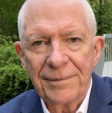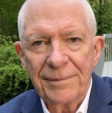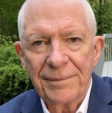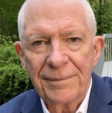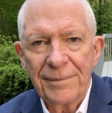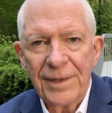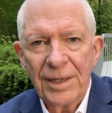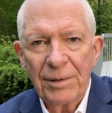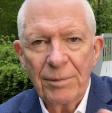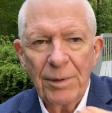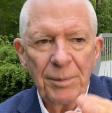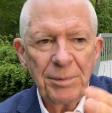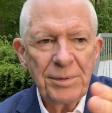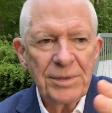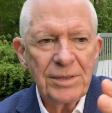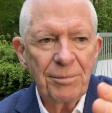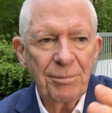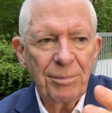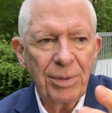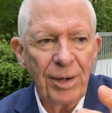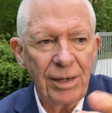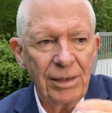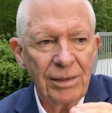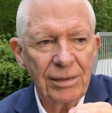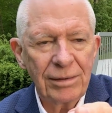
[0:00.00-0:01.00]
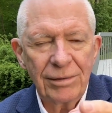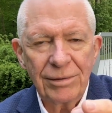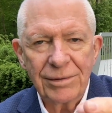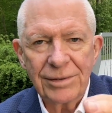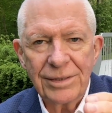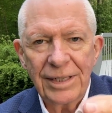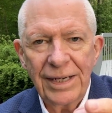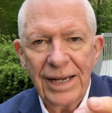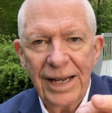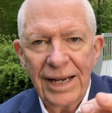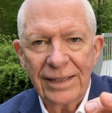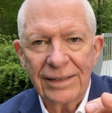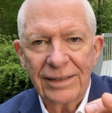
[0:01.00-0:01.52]
There might be some particles
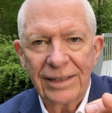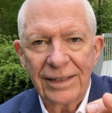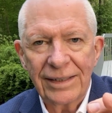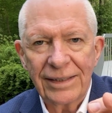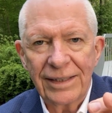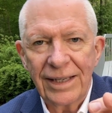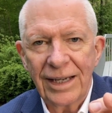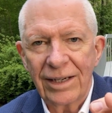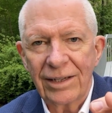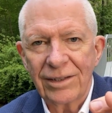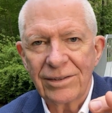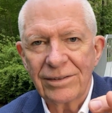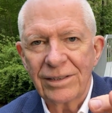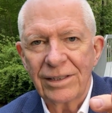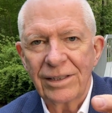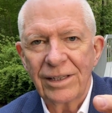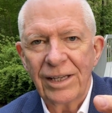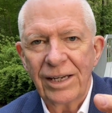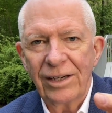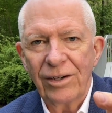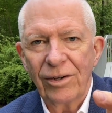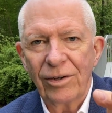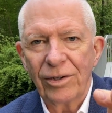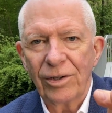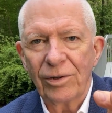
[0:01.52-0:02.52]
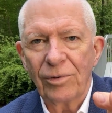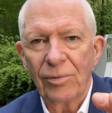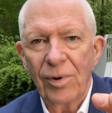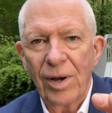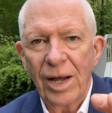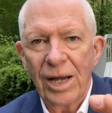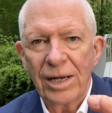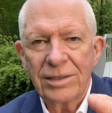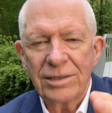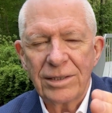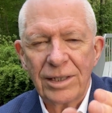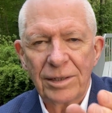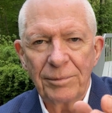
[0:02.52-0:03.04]
that act like that because they know you're
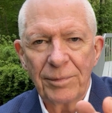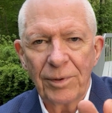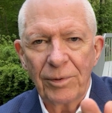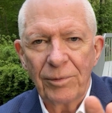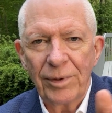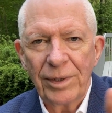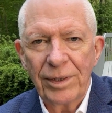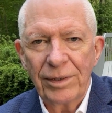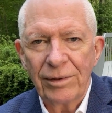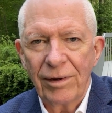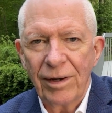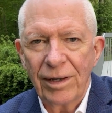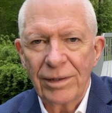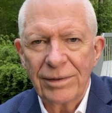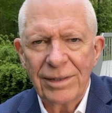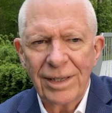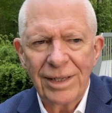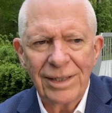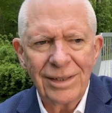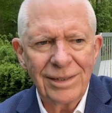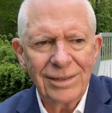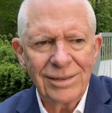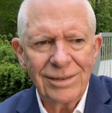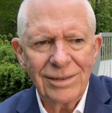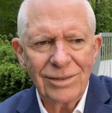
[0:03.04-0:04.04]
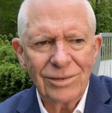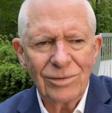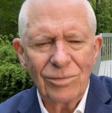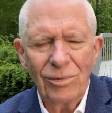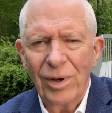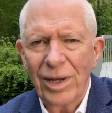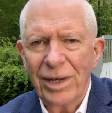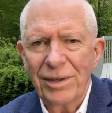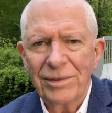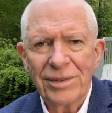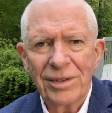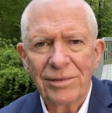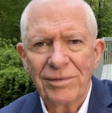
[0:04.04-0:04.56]
watching, but when you're all done, it's just
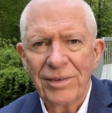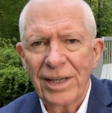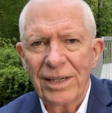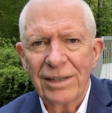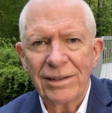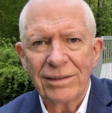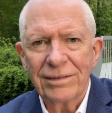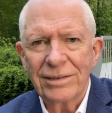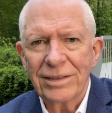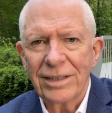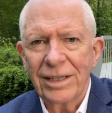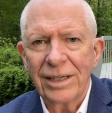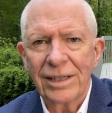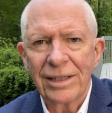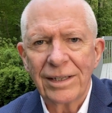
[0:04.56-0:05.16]
waves of energy.